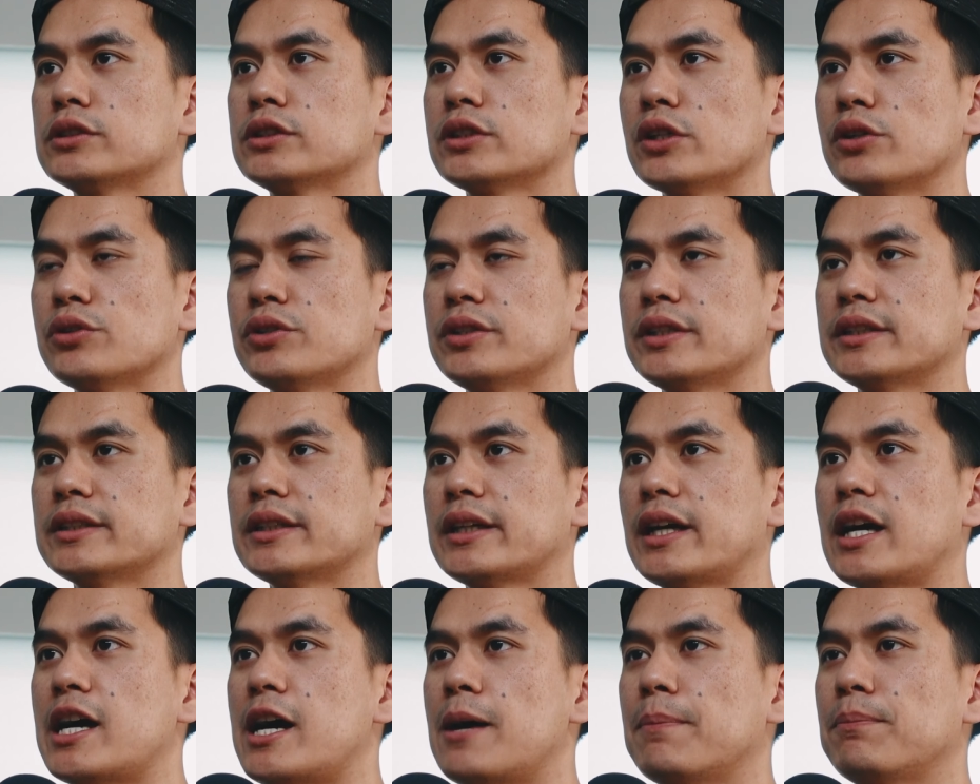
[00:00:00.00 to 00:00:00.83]
So you're
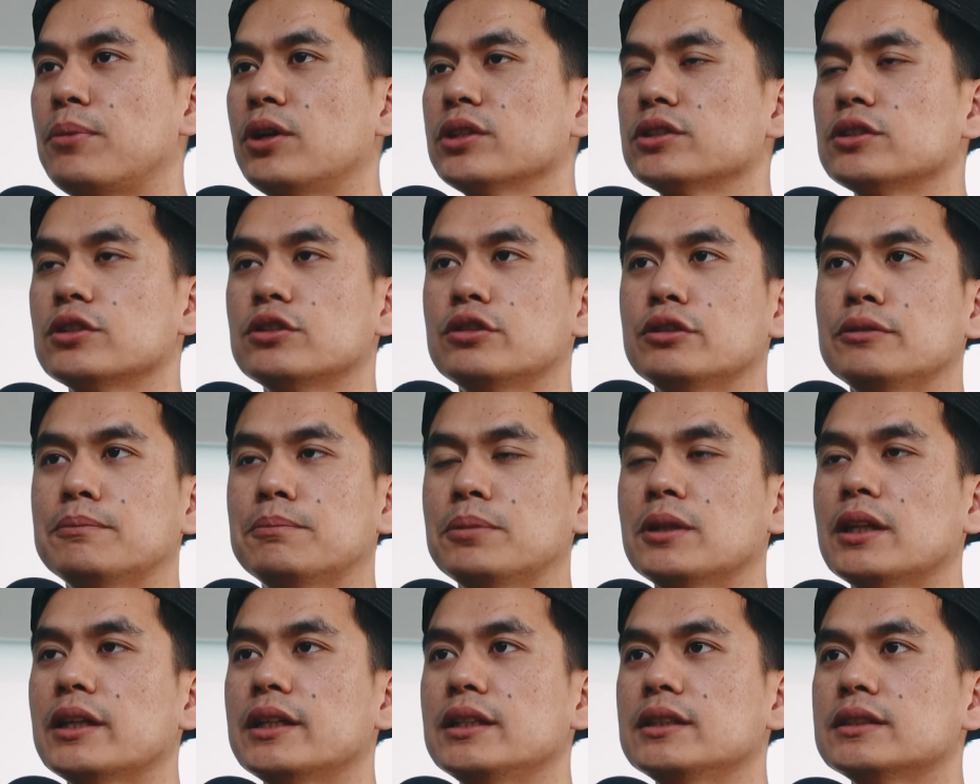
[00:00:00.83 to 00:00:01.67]
gonna hop on the 2
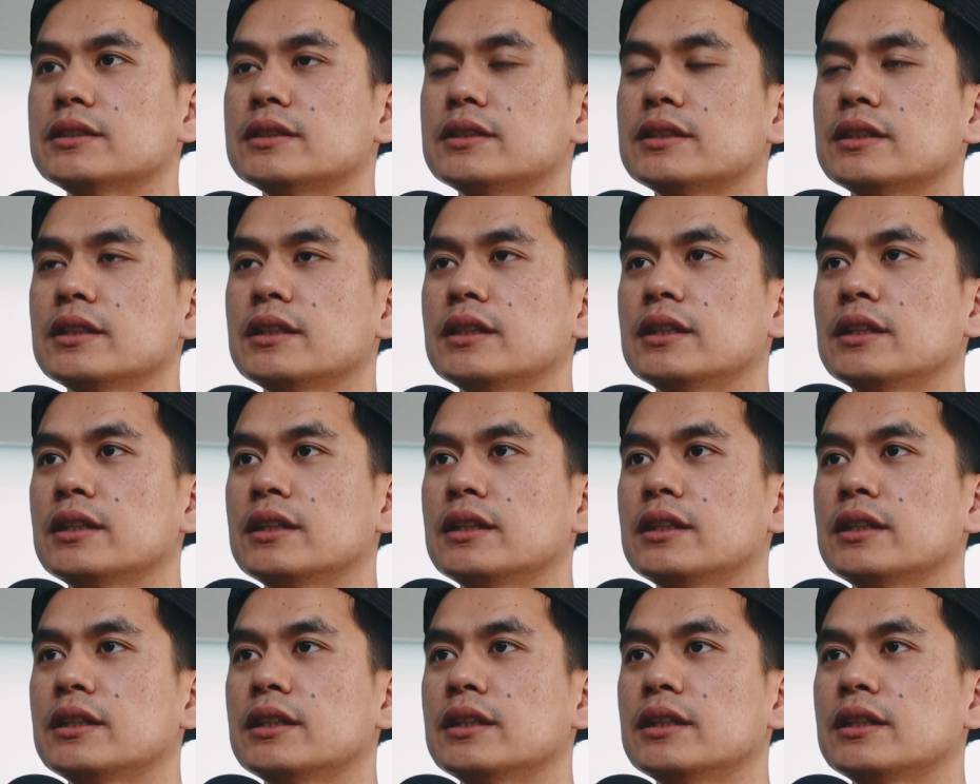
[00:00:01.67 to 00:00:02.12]
plates